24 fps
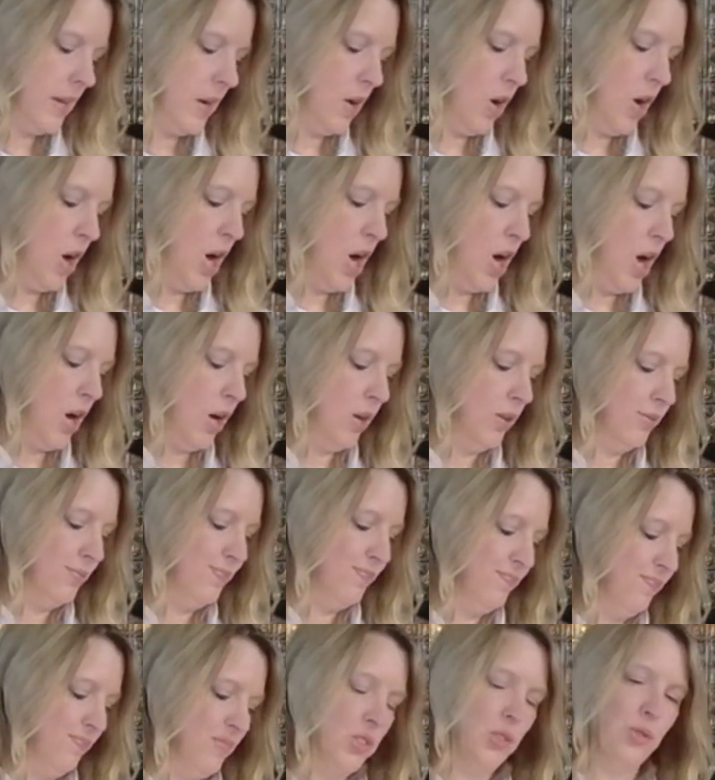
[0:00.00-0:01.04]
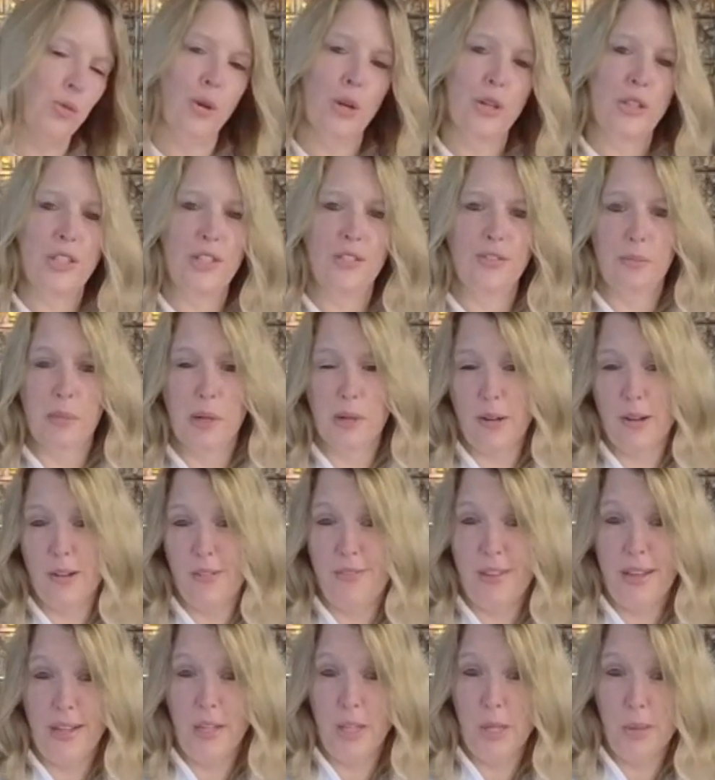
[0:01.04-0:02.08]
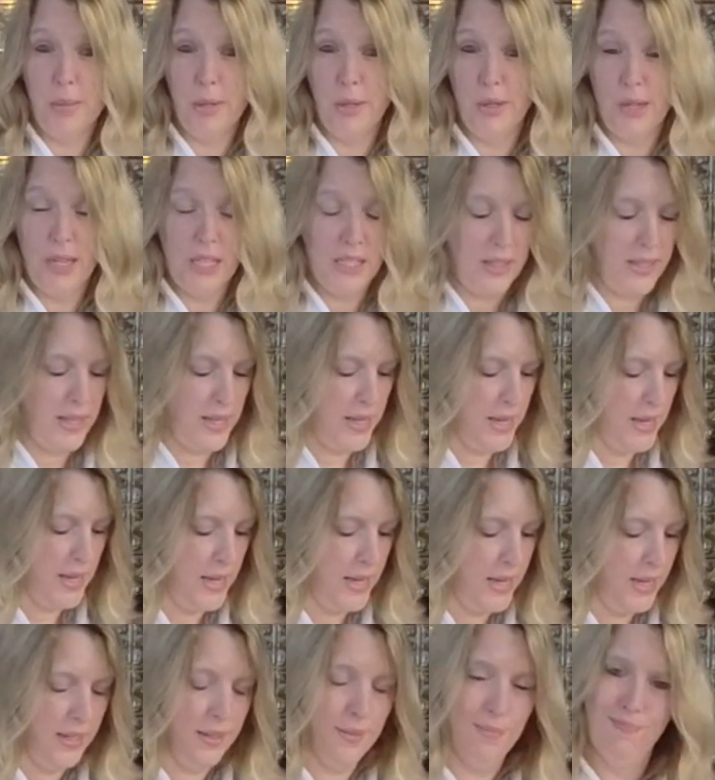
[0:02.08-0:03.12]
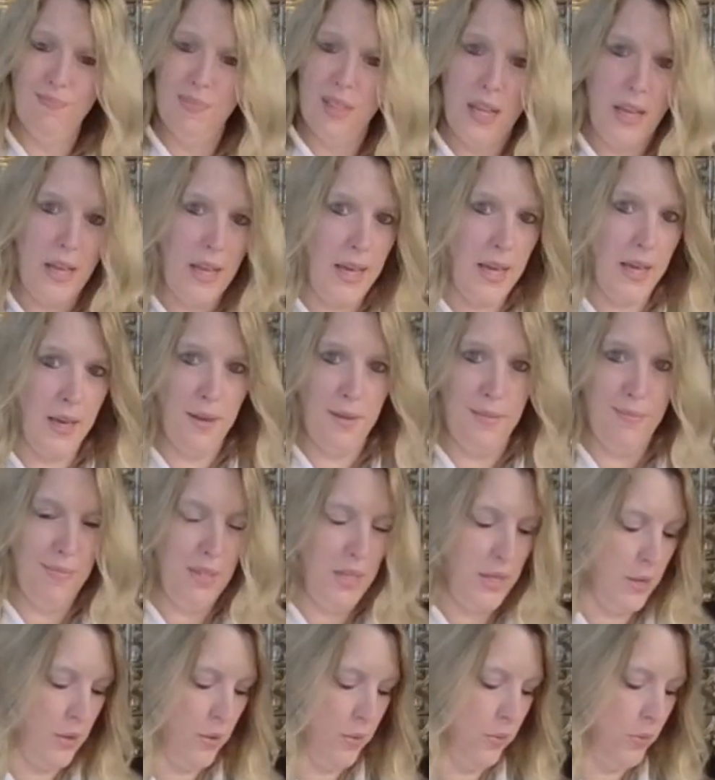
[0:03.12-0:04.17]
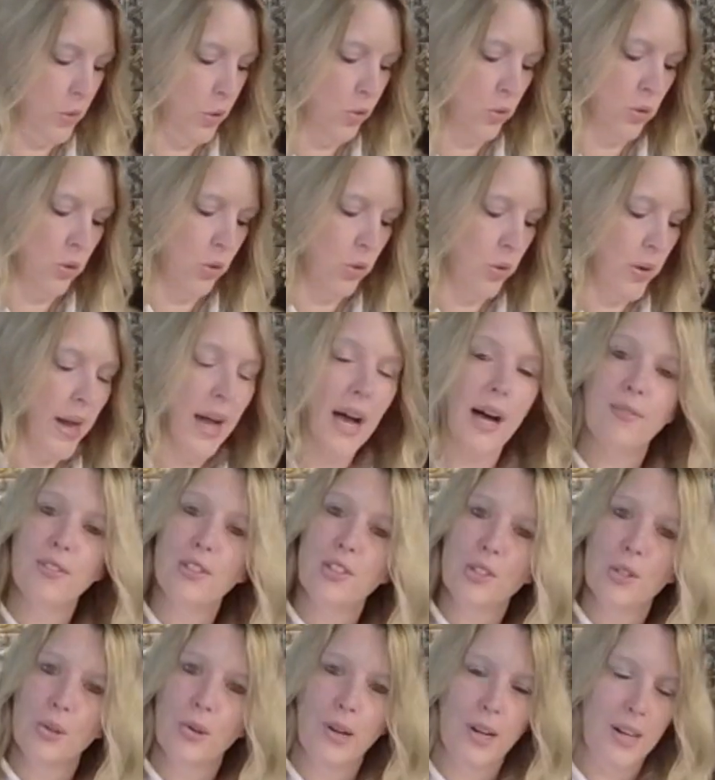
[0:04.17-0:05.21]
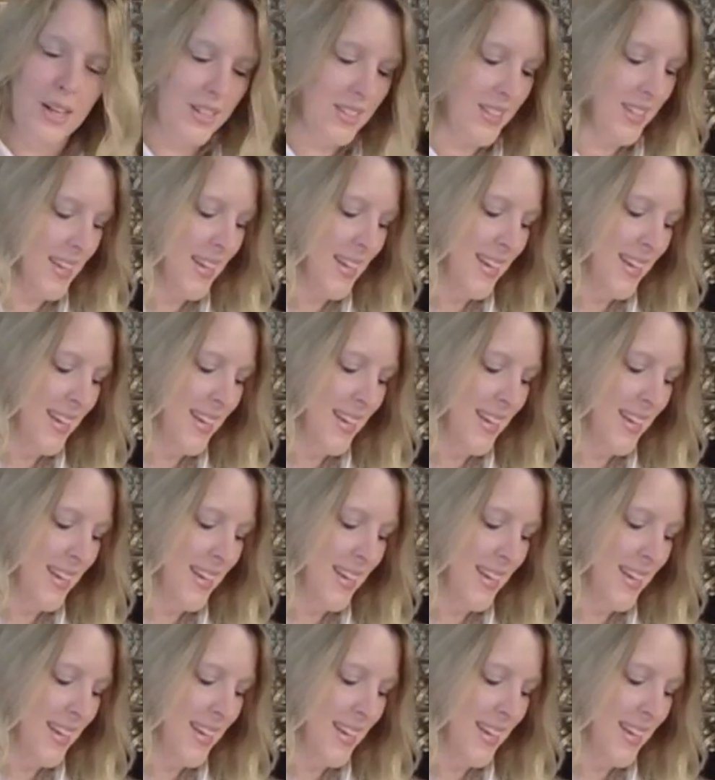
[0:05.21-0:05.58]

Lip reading: All sorts of them are available online at, you know, local craft stores.